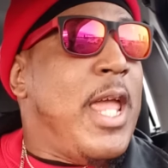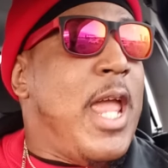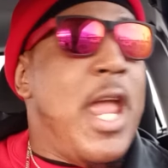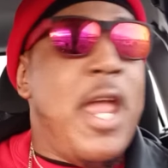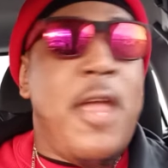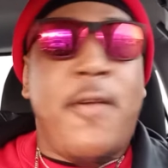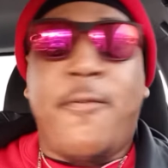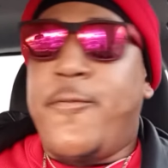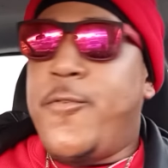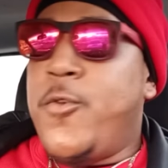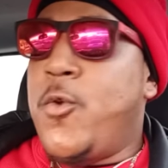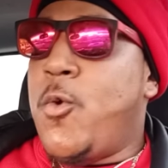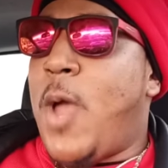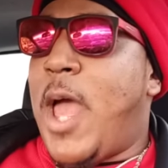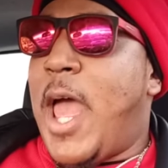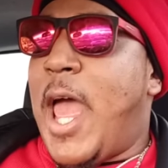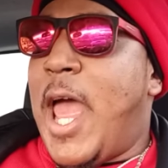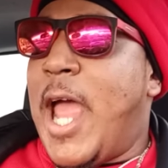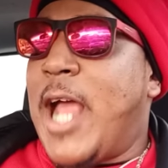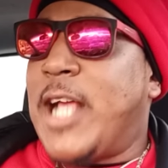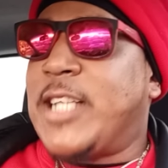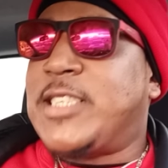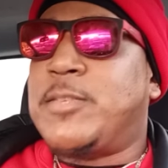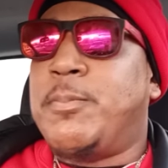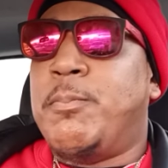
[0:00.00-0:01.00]
If you
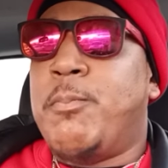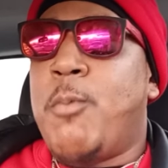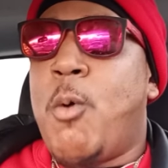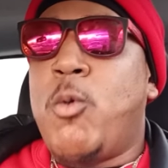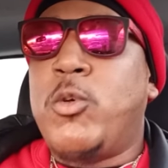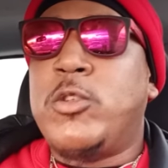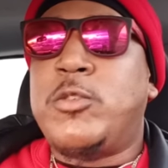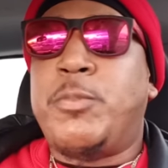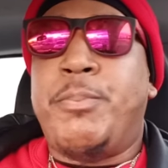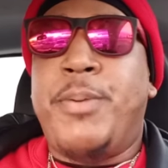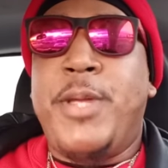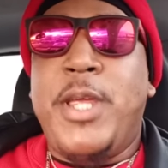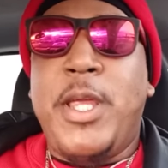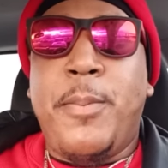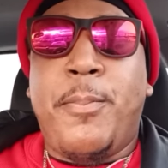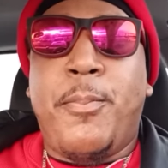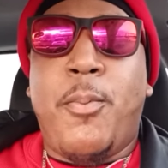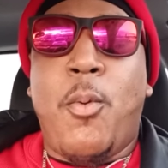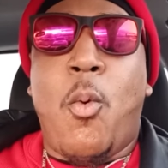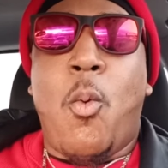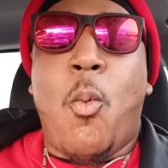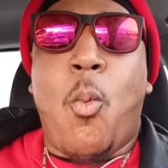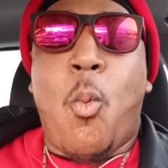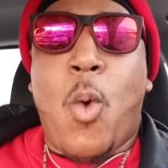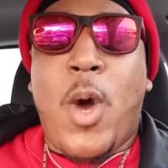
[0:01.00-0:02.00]
ask most
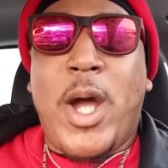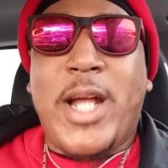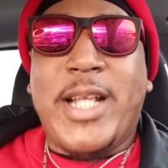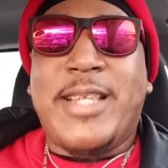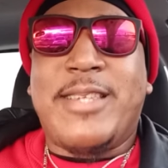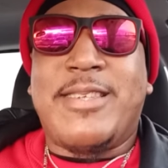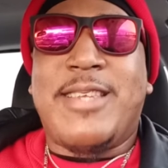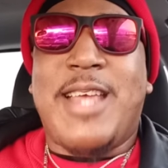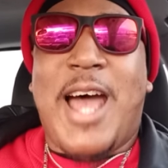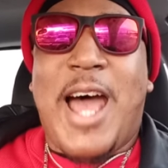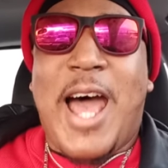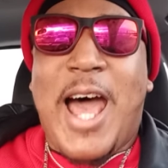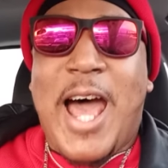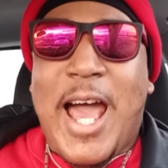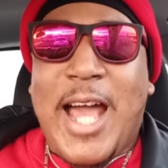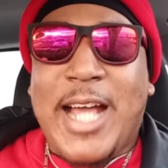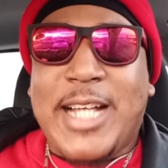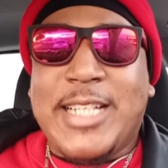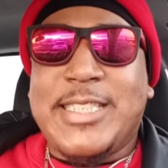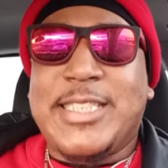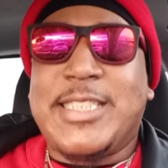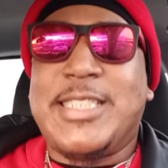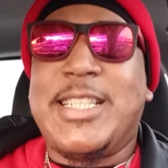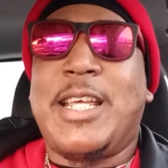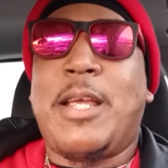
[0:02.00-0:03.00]
people what
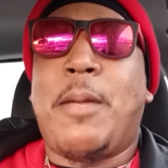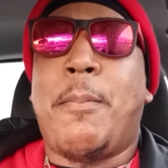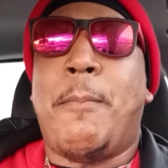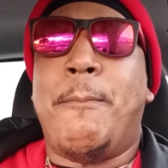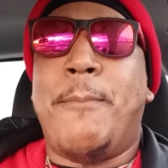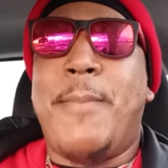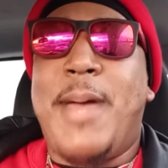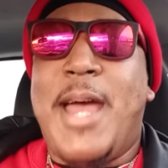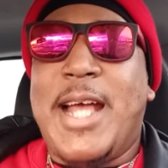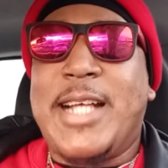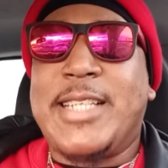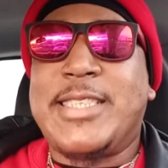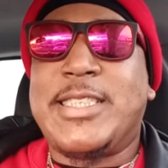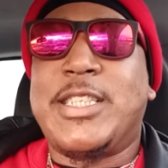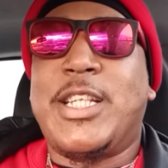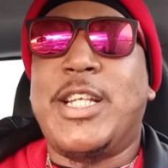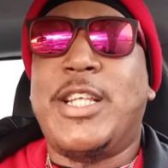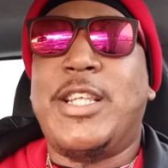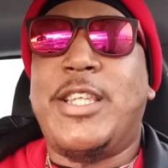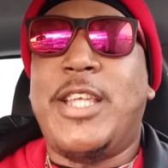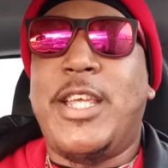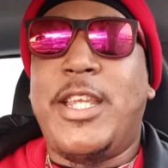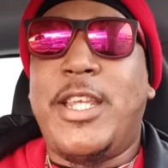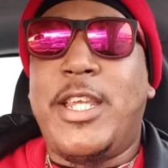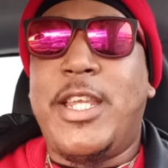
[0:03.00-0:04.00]
toxic
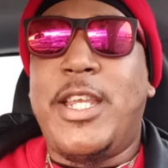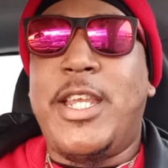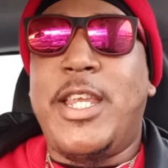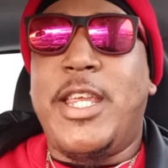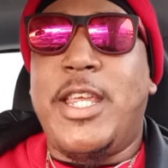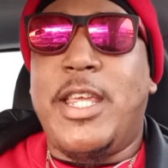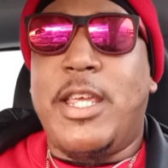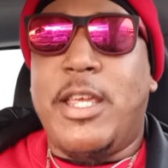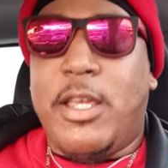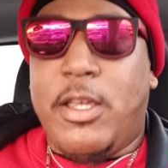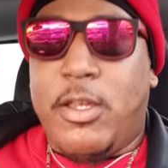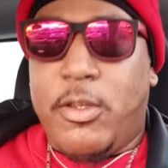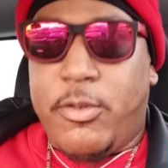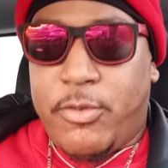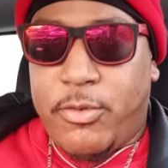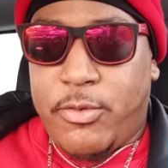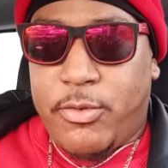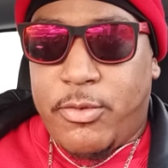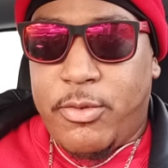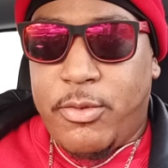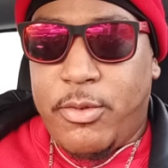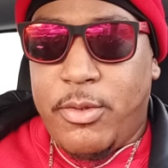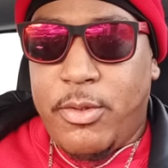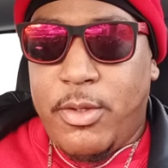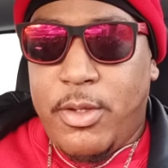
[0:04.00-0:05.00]
masculinity
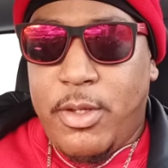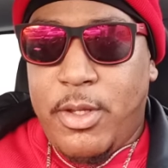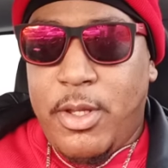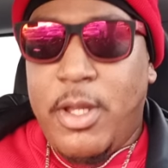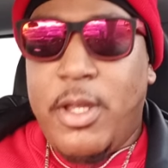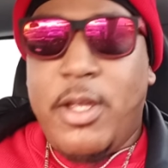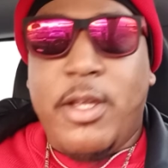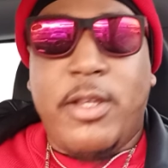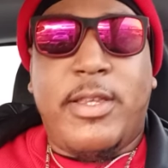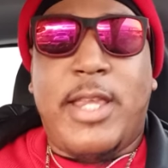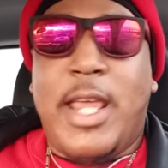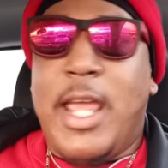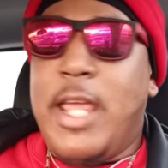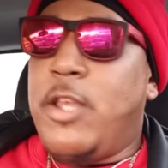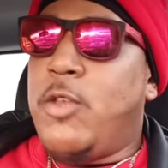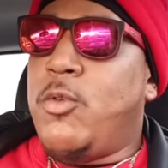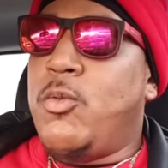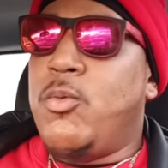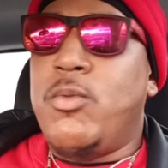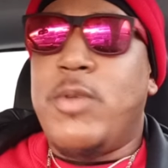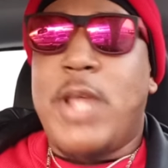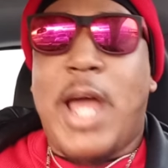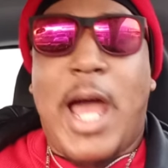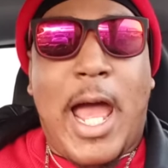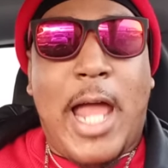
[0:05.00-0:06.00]
is, they
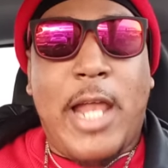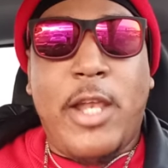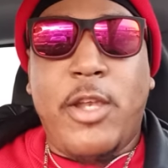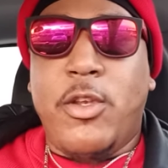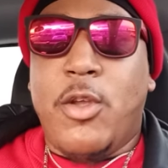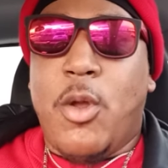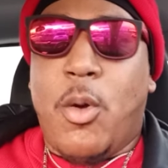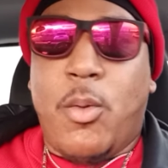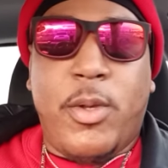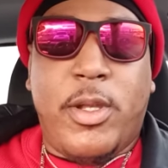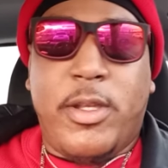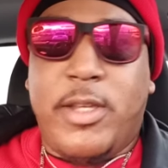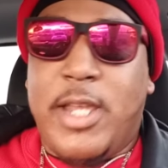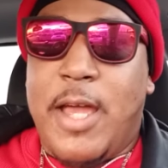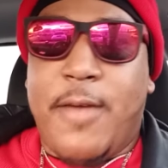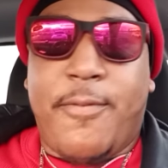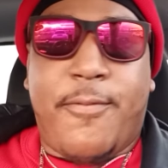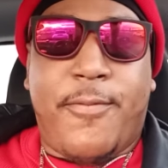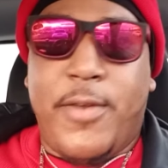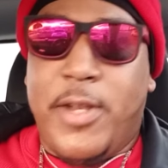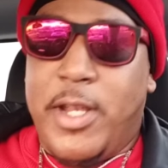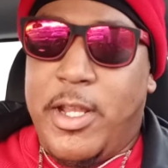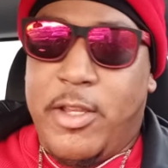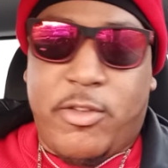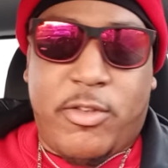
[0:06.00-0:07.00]
do not know the
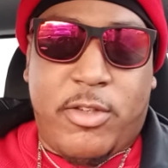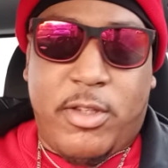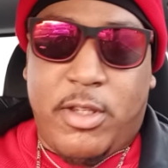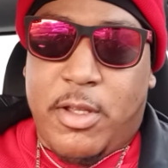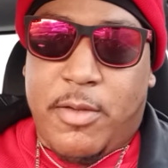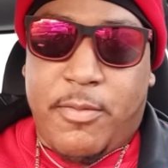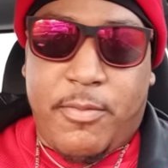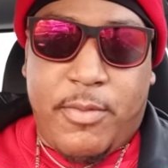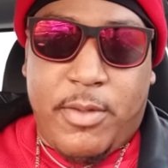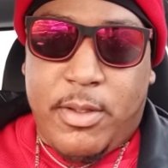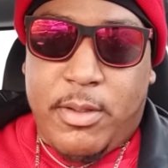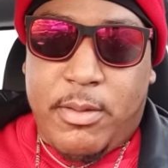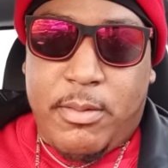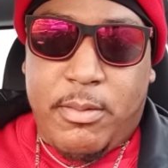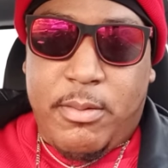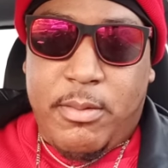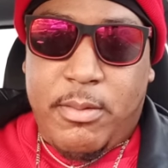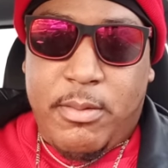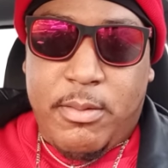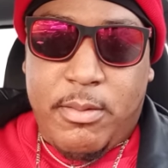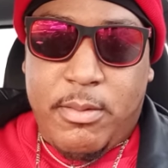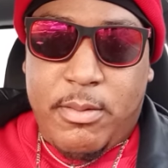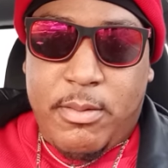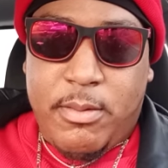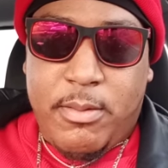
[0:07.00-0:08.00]
definition of it.
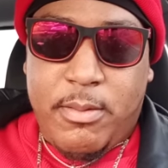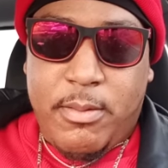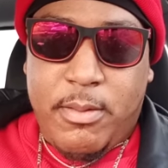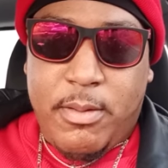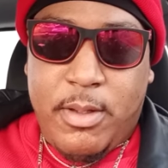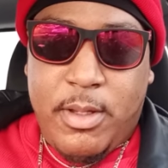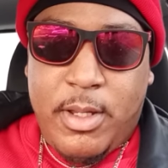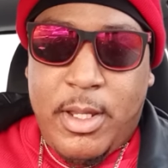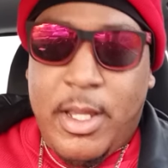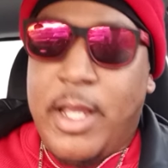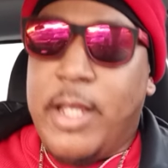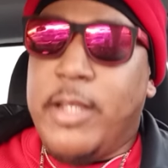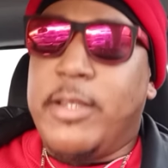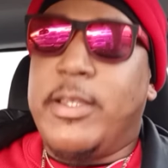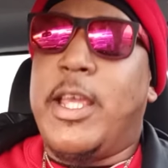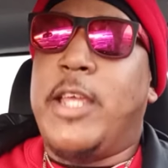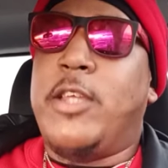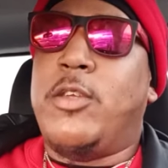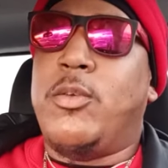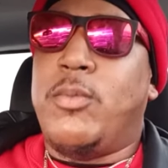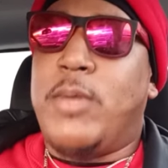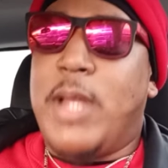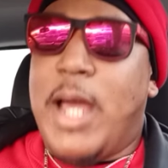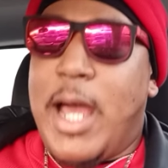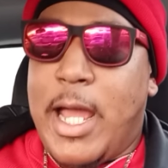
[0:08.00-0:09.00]
They
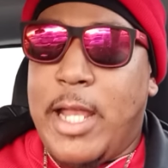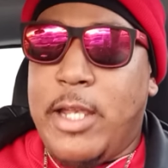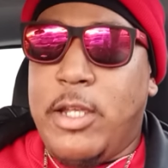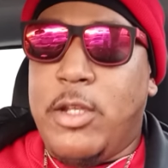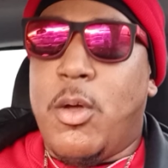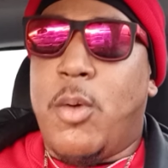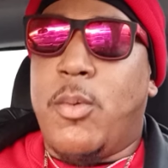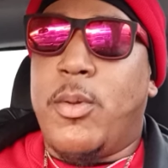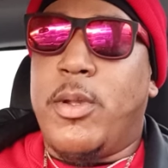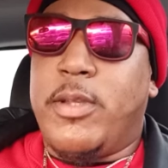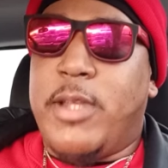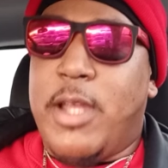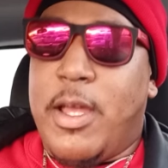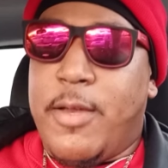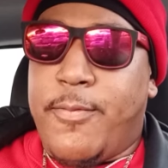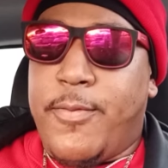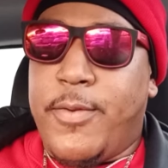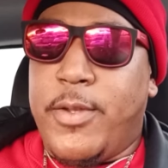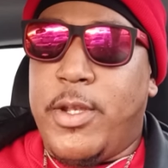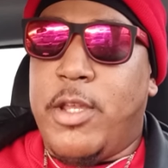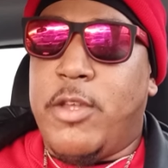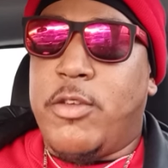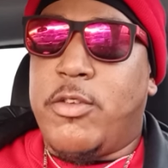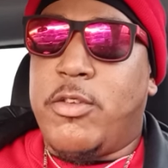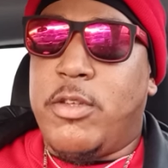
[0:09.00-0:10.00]
do not know the
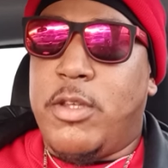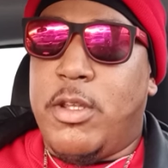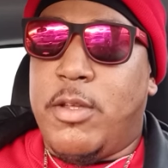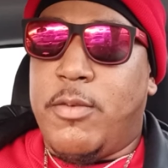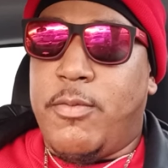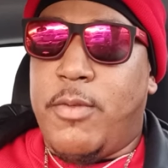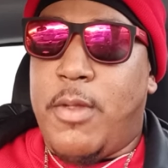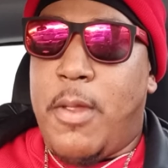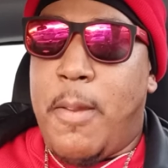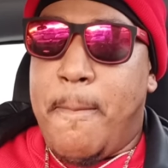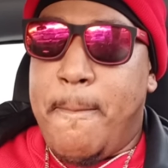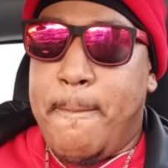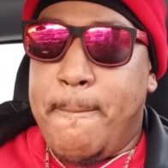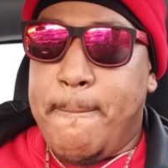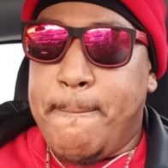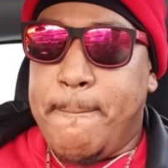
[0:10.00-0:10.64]
definition of it.